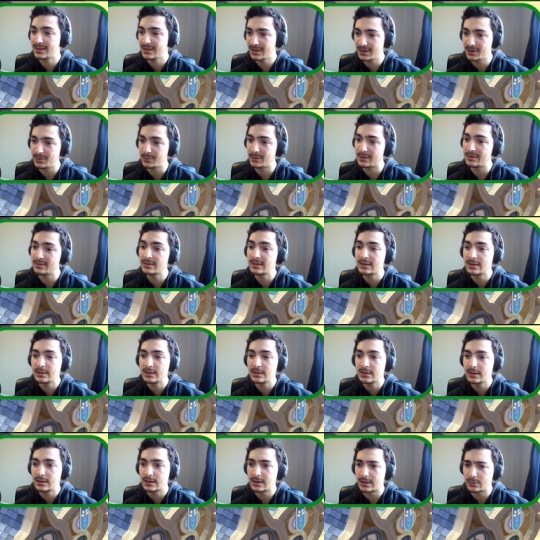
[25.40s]
Anyways,
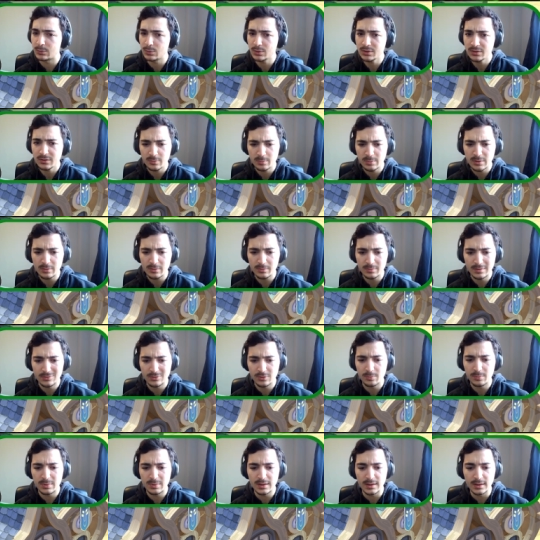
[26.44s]
I want to talk about P
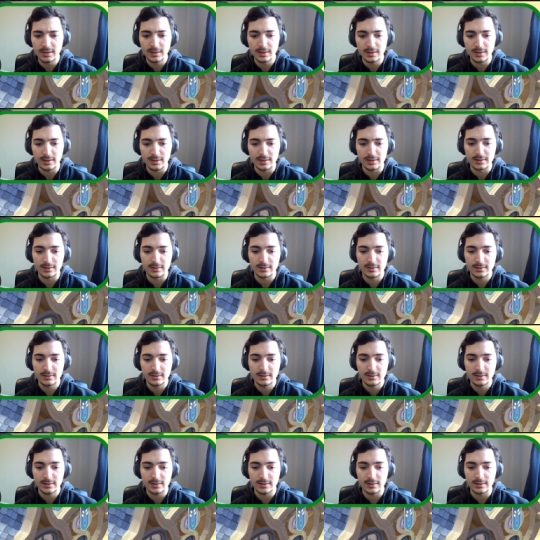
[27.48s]
V P and...
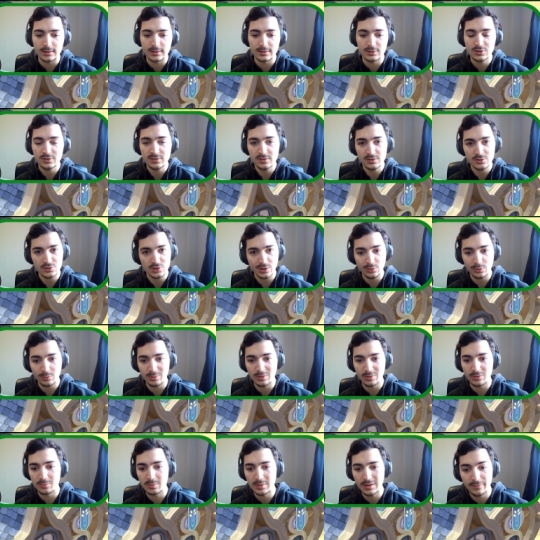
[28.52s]
Uh, just in general,
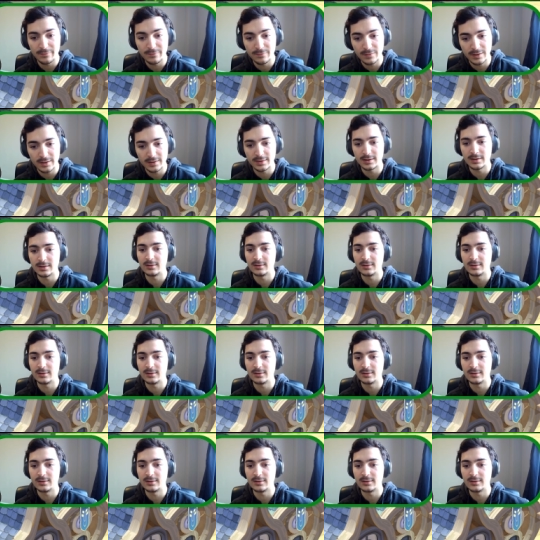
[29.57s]
P V P, I find that